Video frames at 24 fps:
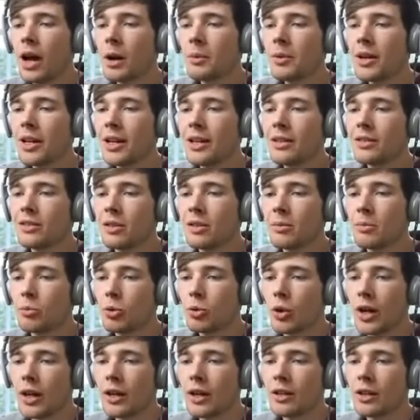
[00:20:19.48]
I'm gonna eat some
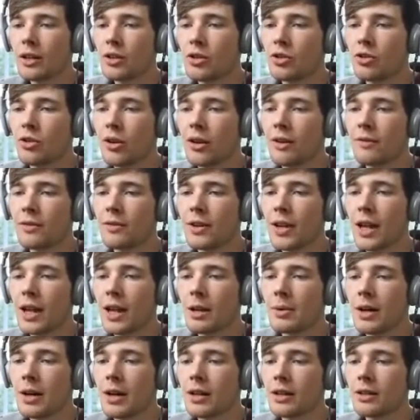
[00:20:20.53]
bread and try and forget
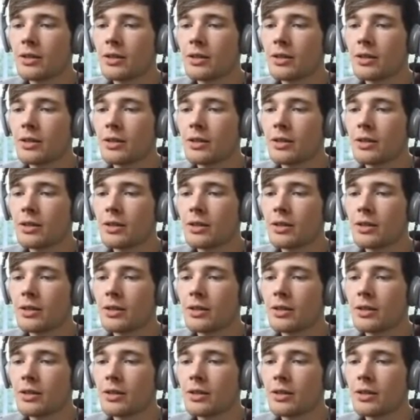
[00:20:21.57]
about